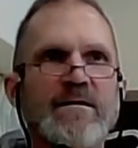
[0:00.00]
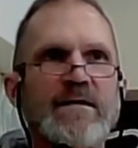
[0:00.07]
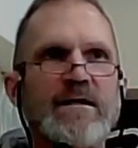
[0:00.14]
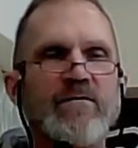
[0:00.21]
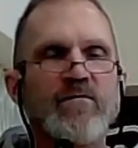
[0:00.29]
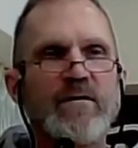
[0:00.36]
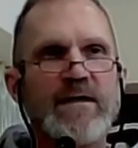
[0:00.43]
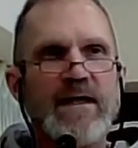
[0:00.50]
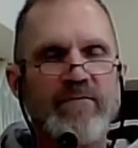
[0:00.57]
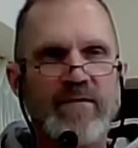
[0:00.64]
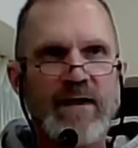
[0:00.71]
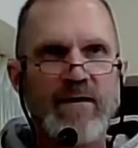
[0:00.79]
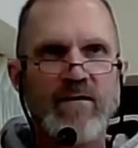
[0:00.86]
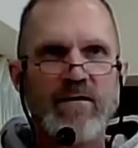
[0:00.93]
if we have
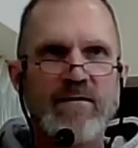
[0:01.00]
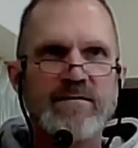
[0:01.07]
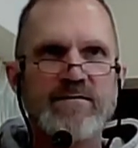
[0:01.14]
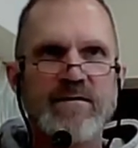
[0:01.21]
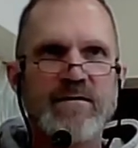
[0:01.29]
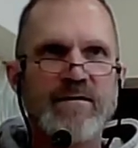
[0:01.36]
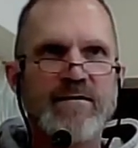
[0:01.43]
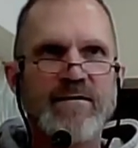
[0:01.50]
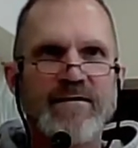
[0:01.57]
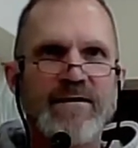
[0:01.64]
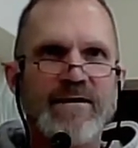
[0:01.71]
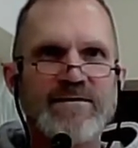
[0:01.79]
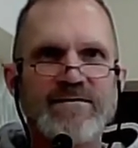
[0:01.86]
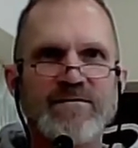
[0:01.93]
that heart-to-heart
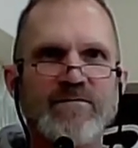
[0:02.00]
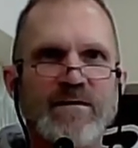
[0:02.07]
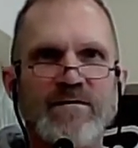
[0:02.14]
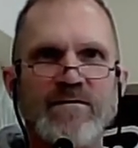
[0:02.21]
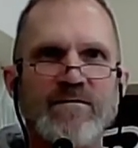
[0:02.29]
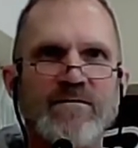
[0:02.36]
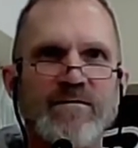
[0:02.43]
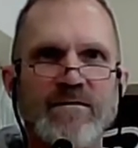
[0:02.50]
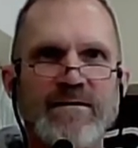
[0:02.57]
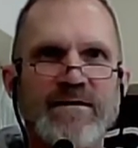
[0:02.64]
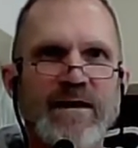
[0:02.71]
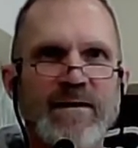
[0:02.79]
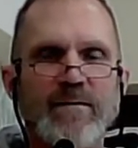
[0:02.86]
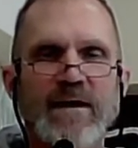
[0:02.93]
connection with the Lord
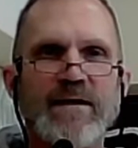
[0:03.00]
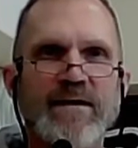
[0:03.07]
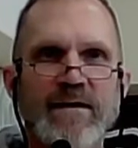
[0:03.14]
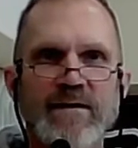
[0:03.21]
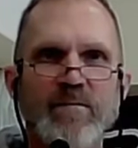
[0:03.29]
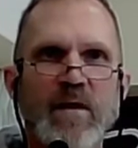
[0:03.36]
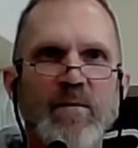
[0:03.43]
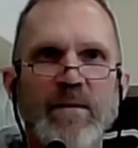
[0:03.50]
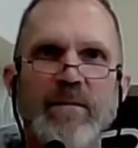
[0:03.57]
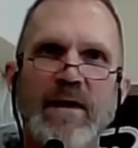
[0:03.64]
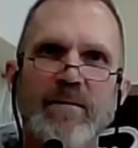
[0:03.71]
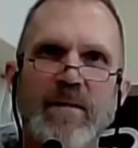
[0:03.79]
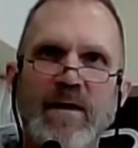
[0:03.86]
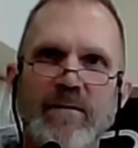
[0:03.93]
day by day, moment
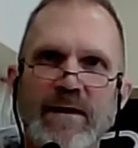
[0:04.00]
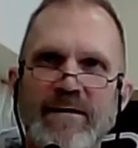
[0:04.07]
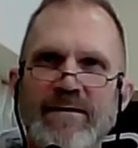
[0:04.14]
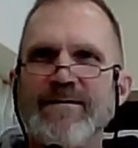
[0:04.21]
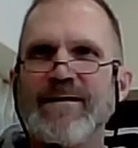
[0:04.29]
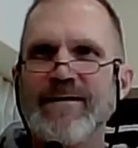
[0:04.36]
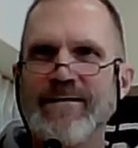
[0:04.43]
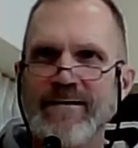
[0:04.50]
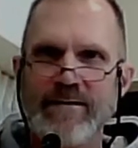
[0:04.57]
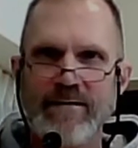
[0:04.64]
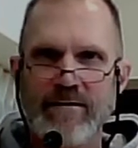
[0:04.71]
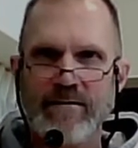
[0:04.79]
by moment. Nothing.